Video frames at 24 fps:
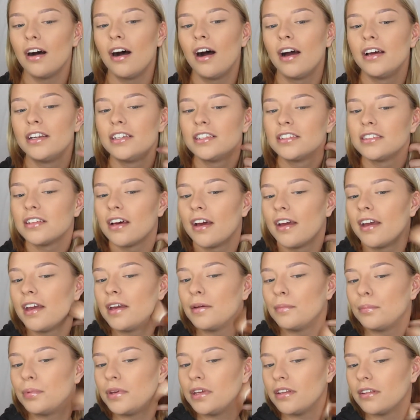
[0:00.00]
I
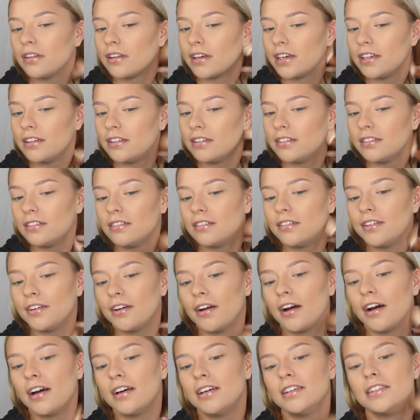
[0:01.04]
hate being light, you
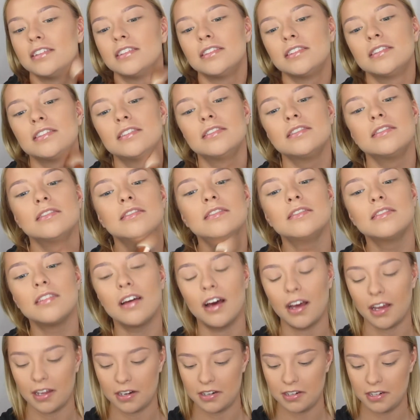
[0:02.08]
guys.
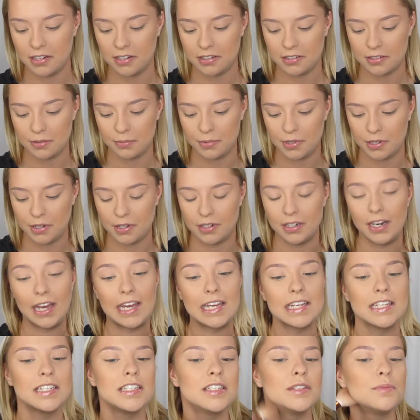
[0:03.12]
I need to be a
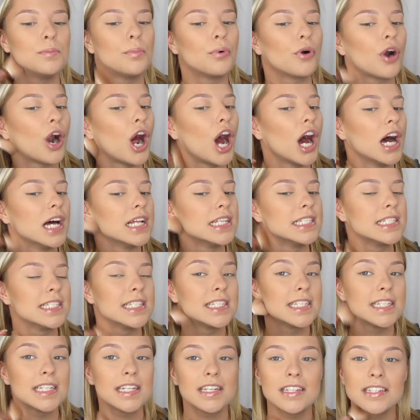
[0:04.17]
nice
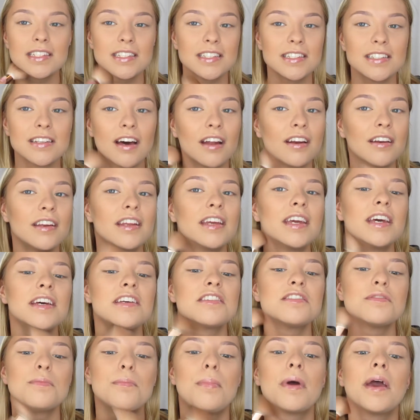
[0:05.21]
bronzed,
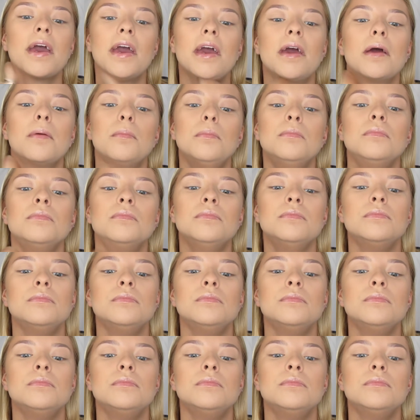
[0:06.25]
sun-kissed babe.